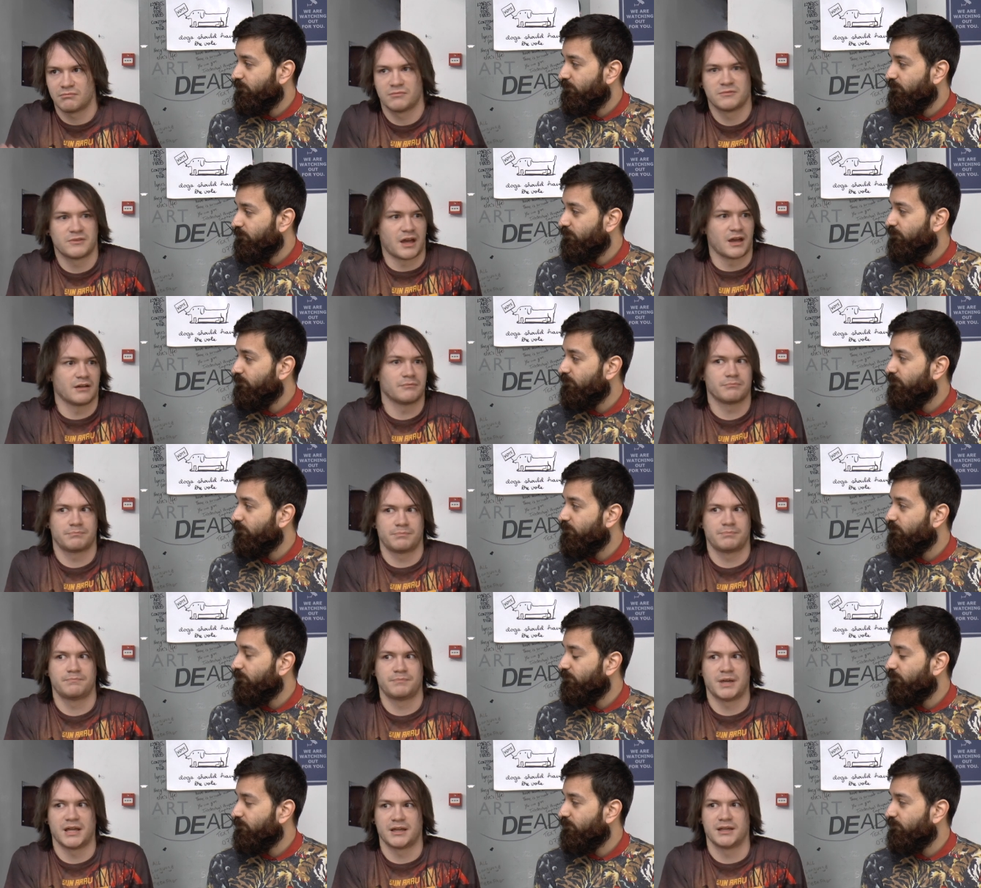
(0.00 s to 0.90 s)

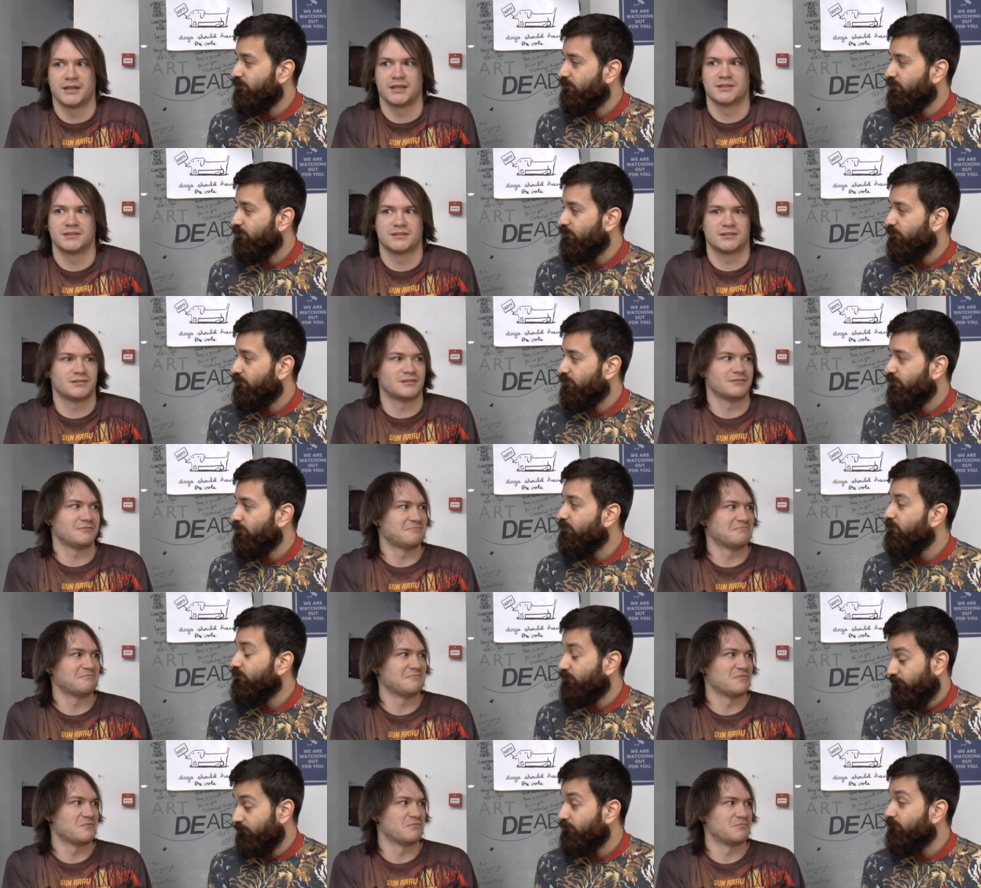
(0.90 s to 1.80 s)
Speaker 1: that pays
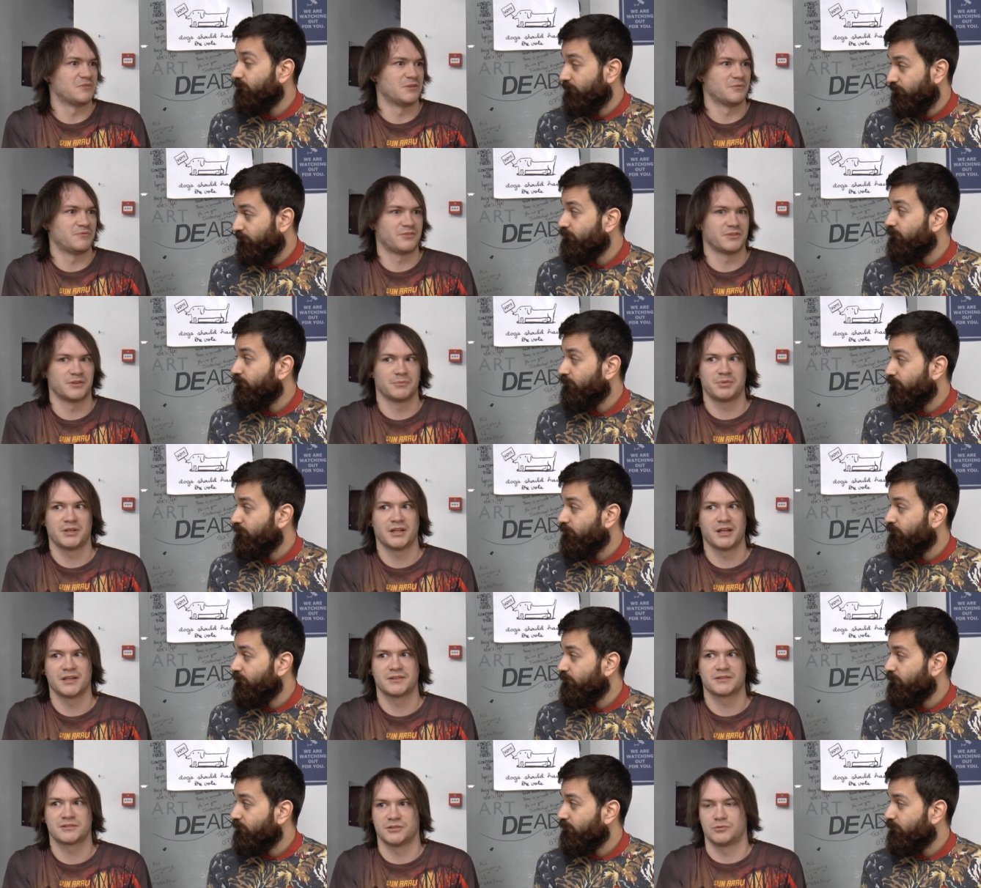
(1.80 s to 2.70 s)
for the
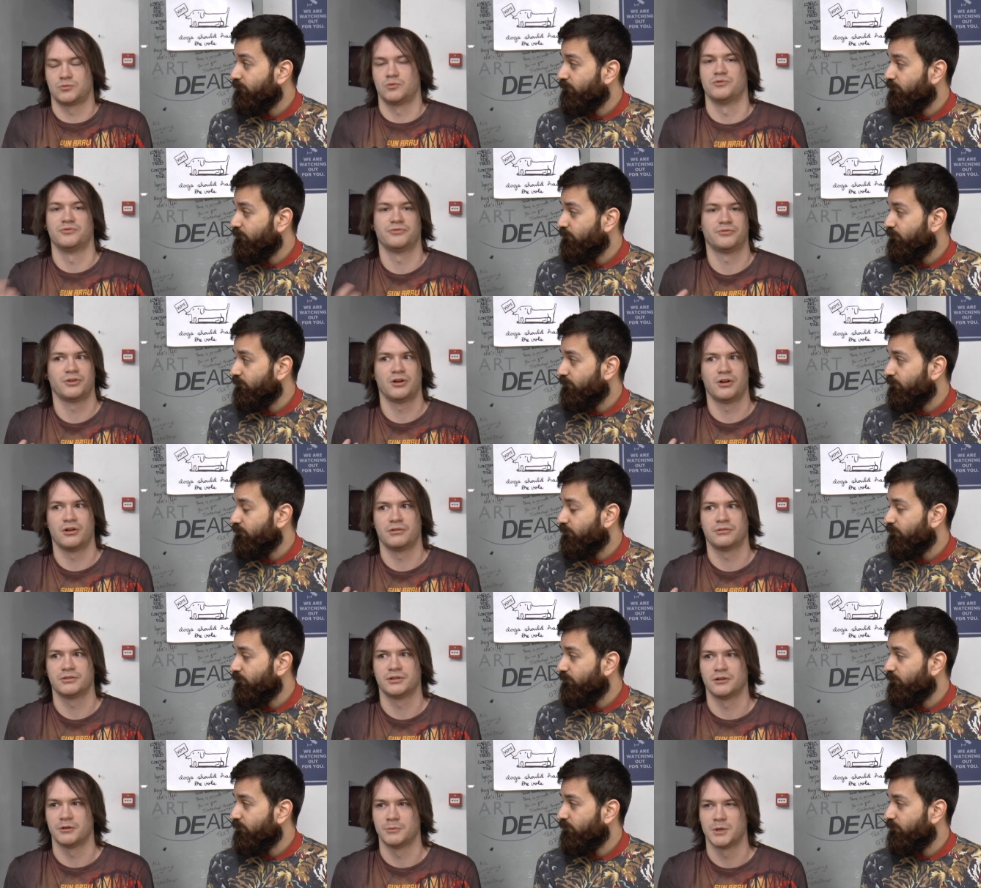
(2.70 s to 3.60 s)
place because it's one
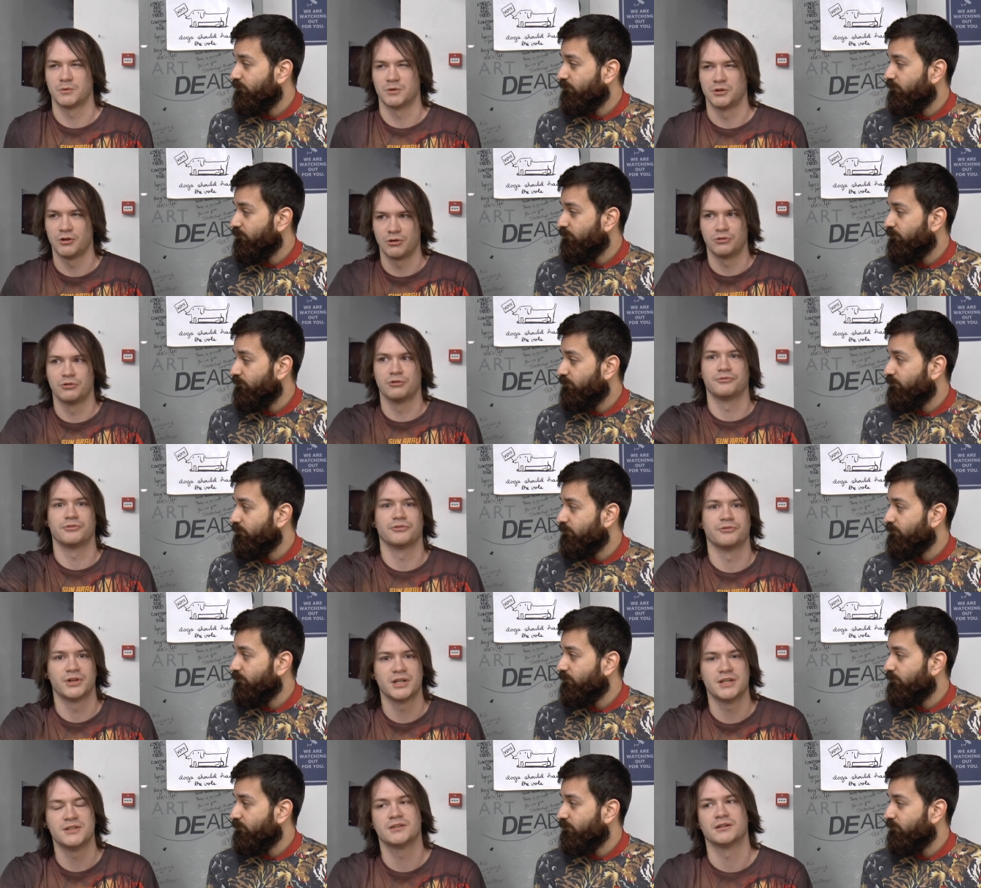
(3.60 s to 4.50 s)
floor. You know what I mean? We're not
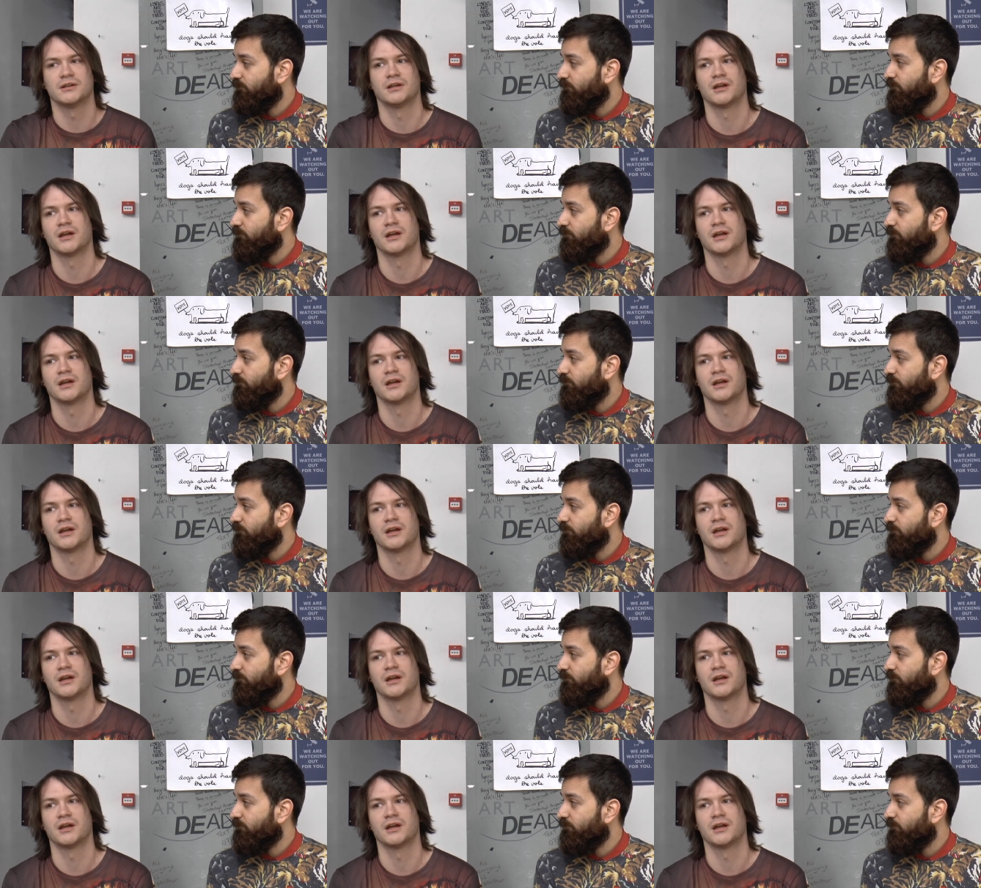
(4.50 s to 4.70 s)
overreaching, I